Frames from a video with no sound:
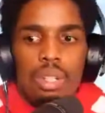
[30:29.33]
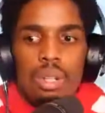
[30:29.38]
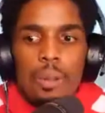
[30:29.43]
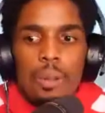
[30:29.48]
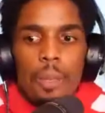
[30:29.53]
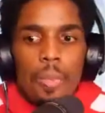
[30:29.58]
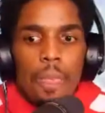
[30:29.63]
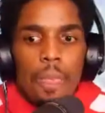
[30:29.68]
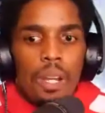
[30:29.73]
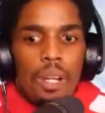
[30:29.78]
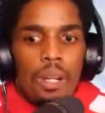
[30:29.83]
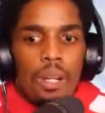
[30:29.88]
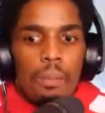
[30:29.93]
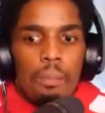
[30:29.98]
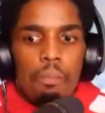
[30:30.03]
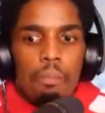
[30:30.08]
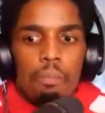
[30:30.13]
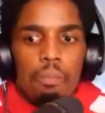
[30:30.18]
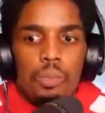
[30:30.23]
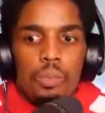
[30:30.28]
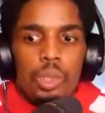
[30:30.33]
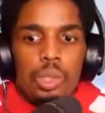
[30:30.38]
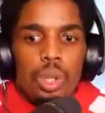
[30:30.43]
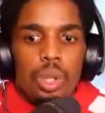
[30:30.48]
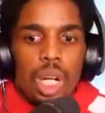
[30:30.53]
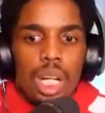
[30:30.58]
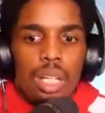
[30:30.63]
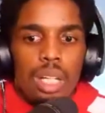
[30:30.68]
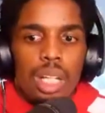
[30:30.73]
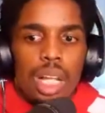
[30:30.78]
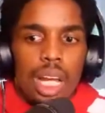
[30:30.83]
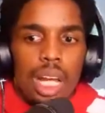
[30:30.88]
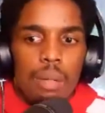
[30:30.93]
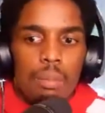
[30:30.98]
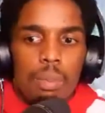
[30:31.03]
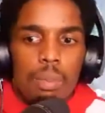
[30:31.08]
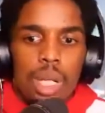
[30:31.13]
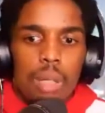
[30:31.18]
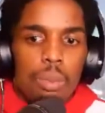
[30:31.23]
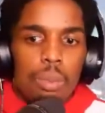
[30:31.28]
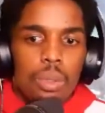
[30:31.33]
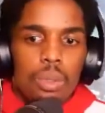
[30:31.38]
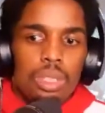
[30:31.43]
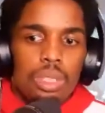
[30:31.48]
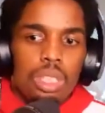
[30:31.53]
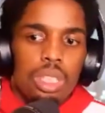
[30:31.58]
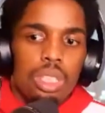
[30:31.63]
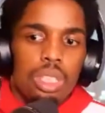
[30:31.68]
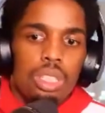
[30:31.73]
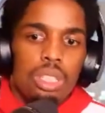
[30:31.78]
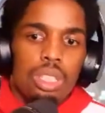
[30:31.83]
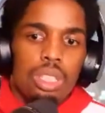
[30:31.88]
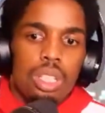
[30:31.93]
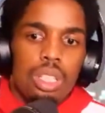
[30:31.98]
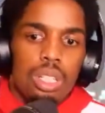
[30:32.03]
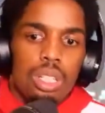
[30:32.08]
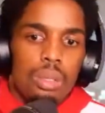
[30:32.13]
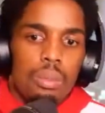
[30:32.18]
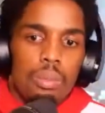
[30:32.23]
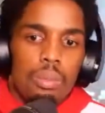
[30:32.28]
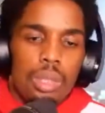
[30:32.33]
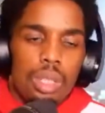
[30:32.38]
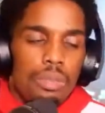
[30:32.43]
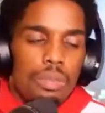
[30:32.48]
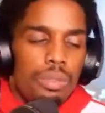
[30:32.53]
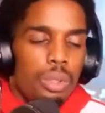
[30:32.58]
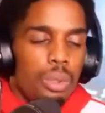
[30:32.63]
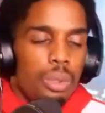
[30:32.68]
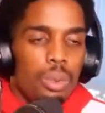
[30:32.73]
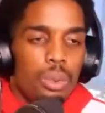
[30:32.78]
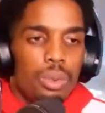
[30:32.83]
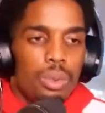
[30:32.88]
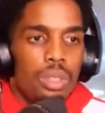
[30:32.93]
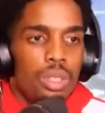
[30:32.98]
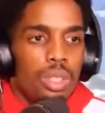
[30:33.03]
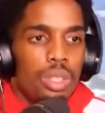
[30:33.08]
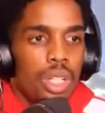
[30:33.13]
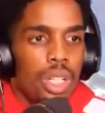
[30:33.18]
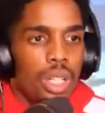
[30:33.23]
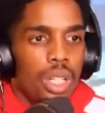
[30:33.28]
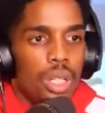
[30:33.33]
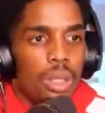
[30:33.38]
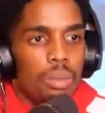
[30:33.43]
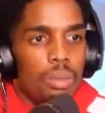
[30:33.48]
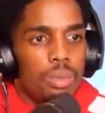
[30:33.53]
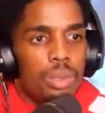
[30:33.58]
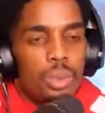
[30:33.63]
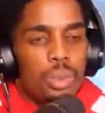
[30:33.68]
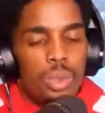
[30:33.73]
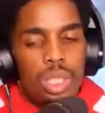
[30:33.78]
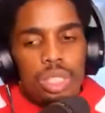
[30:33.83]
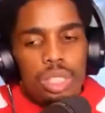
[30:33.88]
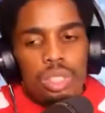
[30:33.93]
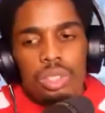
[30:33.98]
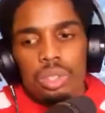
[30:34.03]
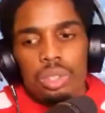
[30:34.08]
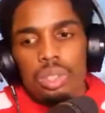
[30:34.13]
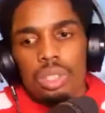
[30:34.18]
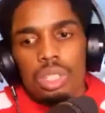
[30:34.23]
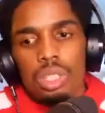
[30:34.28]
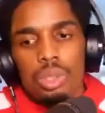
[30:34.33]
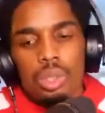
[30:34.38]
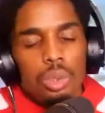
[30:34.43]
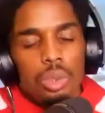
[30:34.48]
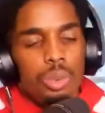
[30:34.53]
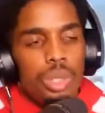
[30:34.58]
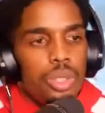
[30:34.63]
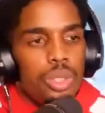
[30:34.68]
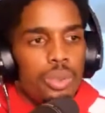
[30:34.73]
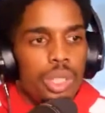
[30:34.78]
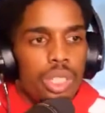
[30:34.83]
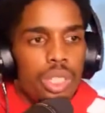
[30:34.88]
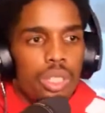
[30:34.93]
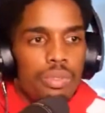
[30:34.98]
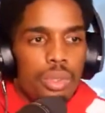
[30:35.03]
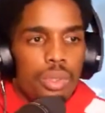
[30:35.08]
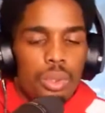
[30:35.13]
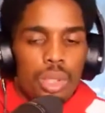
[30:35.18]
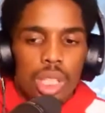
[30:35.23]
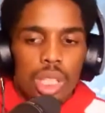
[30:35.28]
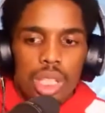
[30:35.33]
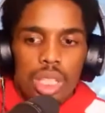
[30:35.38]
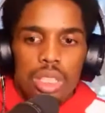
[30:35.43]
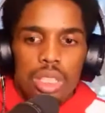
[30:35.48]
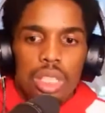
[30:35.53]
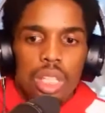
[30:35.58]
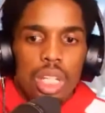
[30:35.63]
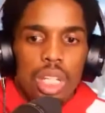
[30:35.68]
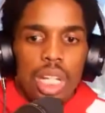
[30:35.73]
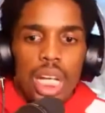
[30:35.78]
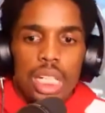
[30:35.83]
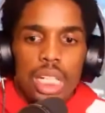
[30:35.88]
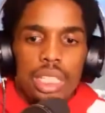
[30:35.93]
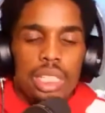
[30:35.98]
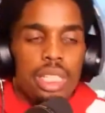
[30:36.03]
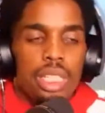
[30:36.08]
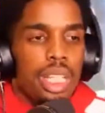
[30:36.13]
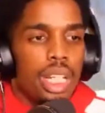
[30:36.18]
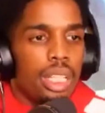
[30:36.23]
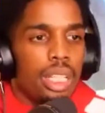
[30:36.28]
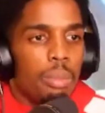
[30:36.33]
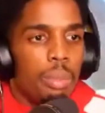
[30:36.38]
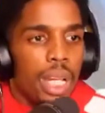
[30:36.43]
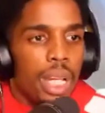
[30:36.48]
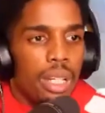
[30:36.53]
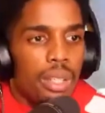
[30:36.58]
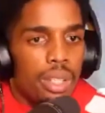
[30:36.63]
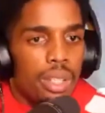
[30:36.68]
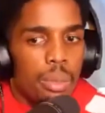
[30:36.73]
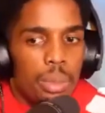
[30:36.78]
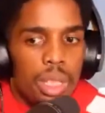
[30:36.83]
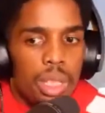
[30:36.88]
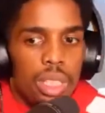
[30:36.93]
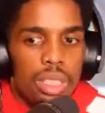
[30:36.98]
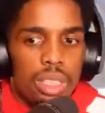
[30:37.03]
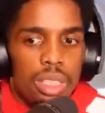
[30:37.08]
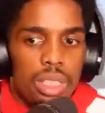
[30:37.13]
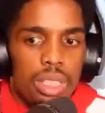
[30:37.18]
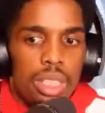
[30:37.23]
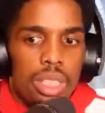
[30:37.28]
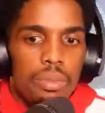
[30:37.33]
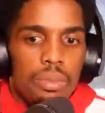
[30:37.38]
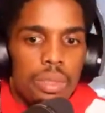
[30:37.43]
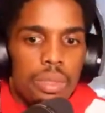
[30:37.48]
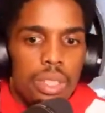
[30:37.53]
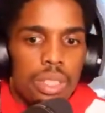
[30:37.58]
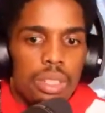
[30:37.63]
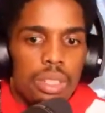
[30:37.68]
Um, you know, I, I, I posted um, a few um, tweets or, you know, retweeted a few things. I just sat in the background because it's different